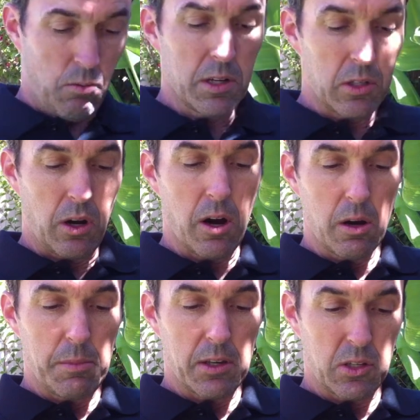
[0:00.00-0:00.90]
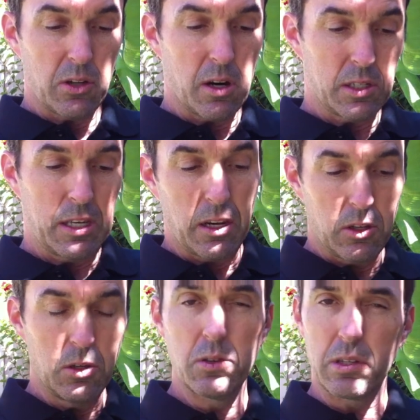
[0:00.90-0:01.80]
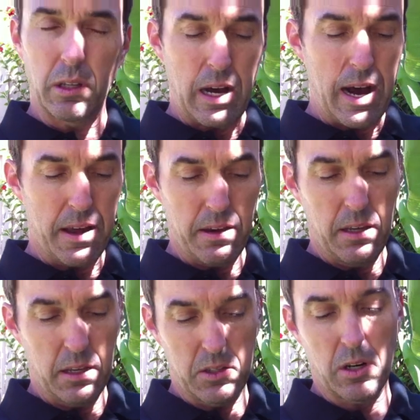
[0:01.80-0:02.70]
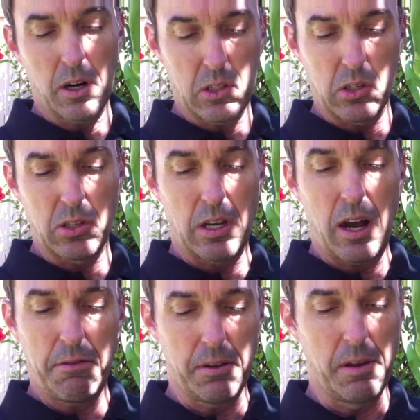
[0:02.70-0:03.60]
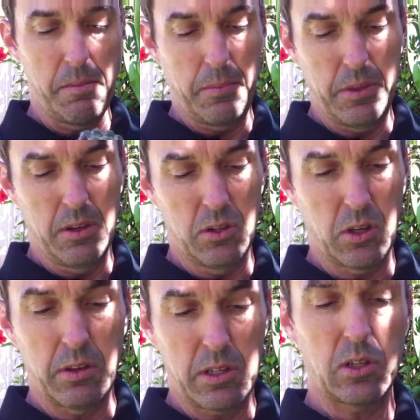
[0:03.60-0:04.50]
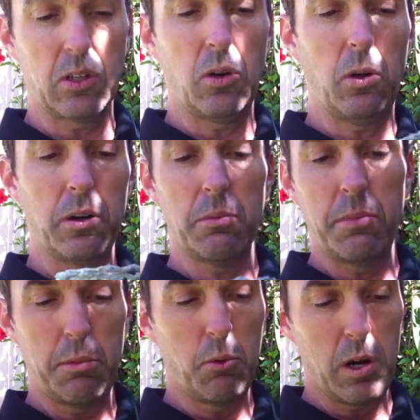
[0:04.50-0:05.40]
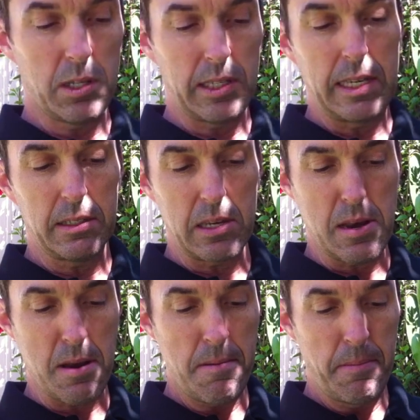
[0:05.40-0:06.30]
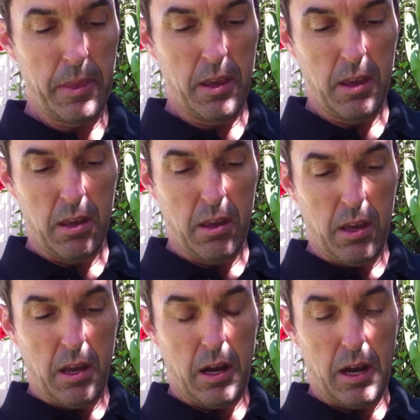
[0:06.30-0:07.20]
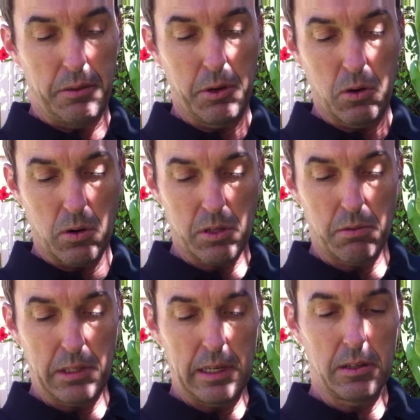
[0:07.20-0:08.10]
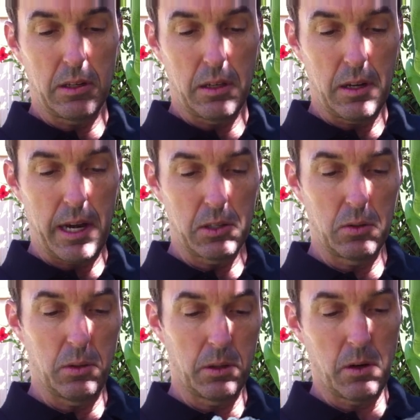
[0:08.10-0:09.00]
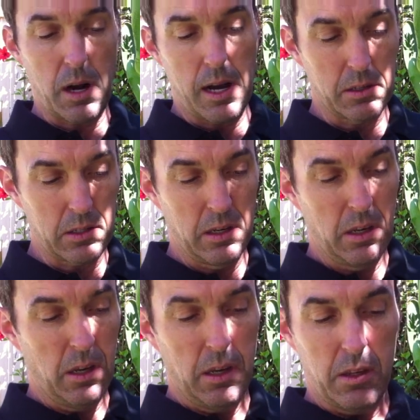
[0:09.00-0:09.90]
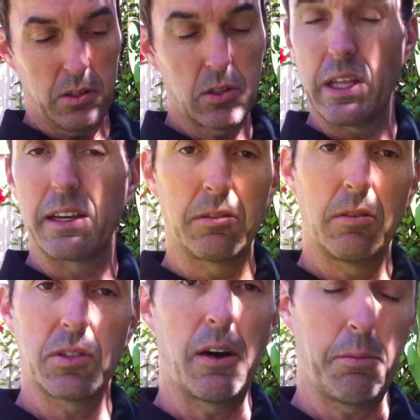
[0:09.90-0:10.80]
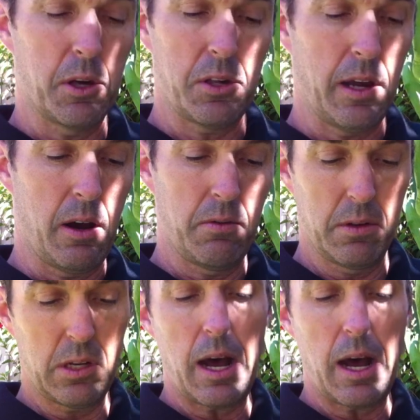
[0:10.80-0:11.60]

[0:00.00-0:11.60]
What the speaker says: once the hard mesh starts getting used a lot, it starts to soften. So this is an older, maybe one season, 3/4 of a season in high school lacrosse. This is like soft mesh now. The